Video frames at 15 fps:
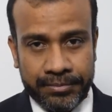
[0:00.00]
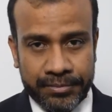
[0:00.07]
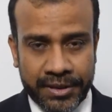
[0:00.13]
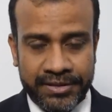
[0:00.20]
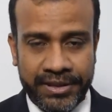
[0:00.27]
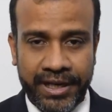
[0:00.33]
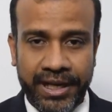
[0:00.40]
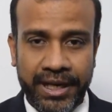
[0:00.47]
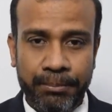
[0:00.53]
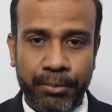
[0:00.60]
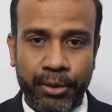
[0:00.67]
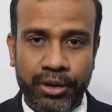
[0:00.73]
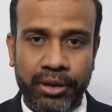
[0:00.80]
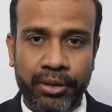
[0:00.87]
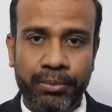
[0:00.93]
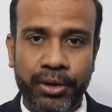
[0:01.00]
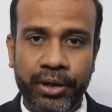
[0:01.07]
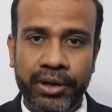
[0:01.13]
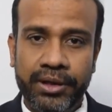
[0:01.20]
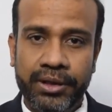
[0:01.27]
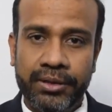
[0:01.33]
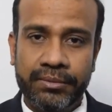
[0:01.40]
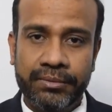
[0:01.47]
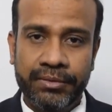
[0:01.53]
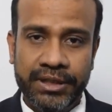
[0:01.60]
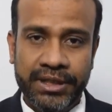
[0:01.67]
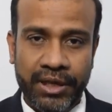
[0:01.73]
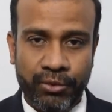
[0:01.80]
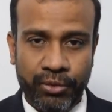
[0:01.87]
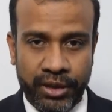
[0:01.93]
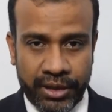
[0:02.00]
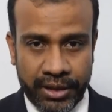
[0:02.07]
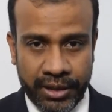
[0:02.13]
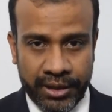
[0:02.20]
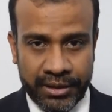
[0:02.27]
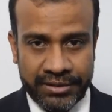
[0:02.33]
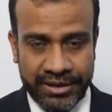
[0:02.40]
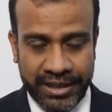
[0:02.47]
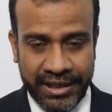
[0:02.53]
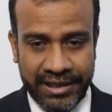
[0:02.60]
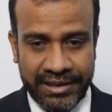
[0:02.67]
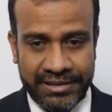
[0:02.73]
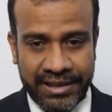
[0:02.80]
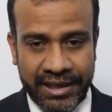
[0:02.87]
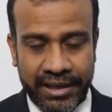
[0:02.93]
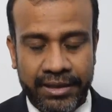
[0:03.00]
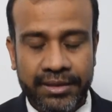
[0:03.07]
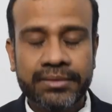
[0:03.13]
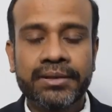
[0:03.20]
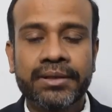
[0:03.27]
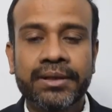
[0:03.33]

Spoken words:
Second important point which I would say is that